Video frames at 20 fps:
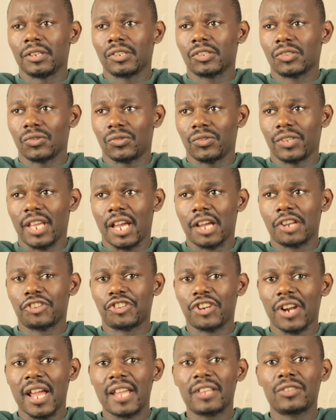So yeah,
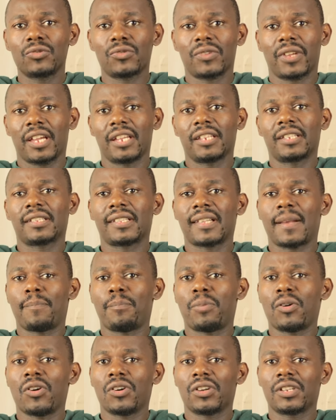try to get
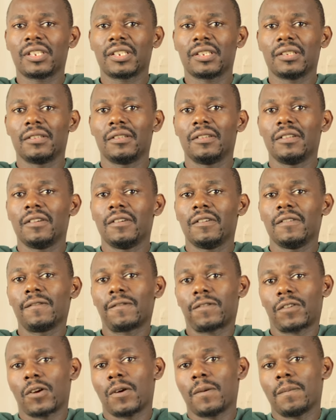support
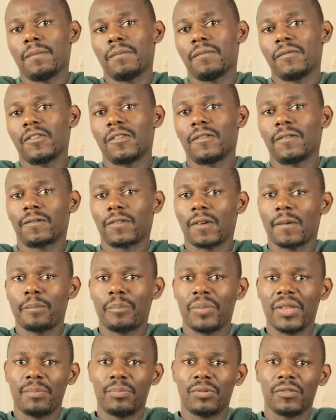from
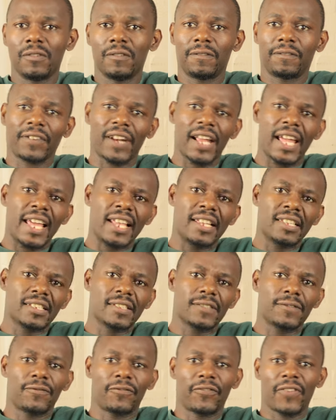people,
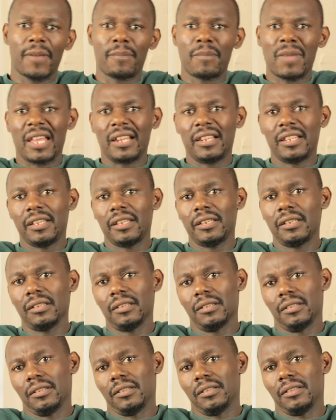friends,
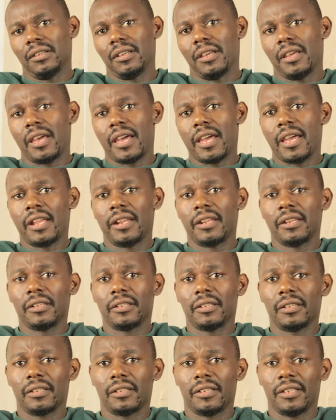family,
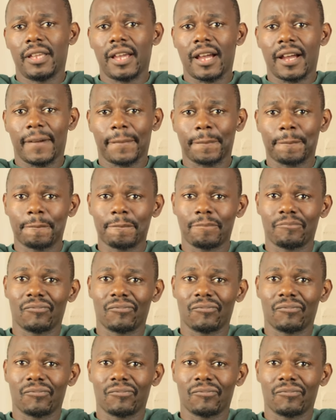and yeah.